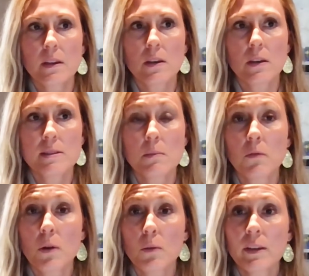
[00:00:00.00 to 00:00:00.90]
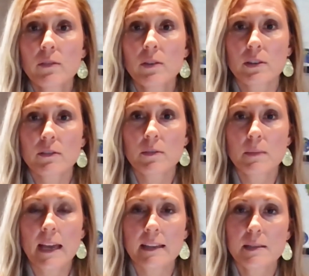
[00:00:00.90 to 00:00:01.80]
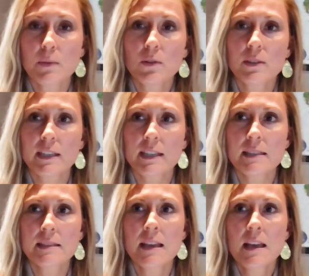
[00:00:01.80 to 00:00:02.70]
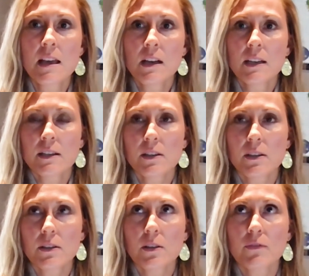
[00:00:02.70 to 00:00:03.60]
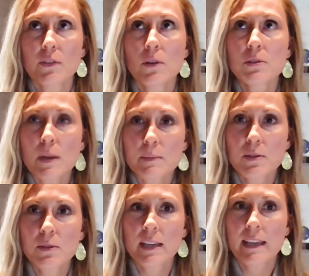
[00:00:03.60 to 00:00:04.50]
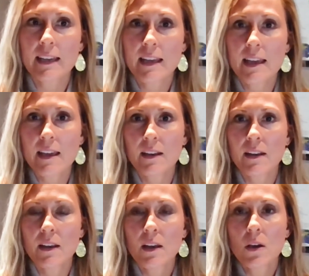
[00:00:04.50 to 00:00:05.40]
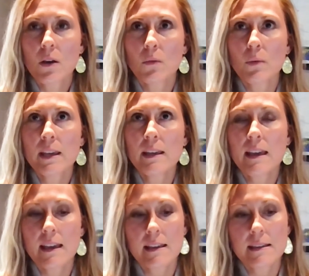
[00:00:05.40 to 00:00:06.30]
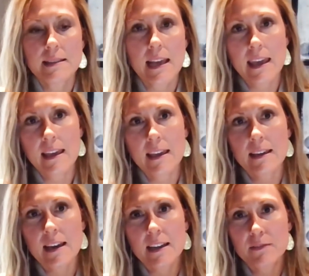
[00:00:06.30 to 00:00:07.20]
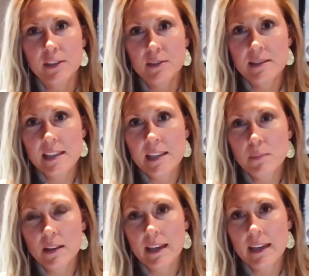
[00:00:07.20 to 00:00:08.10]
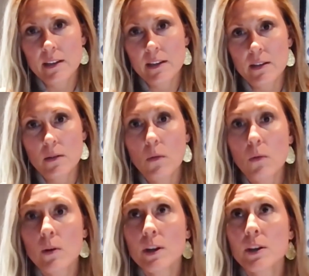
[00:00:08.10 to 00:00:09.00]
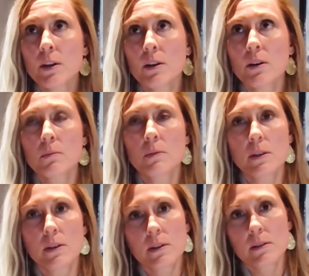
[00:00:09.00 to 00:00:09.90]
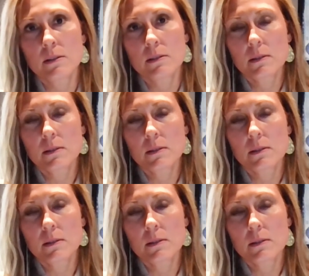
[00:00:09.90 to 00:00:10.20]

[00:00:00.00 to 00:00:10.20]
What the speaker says: some of what we've learned from EdExplore is, for those reps who can get in, we can take kind of your C player or your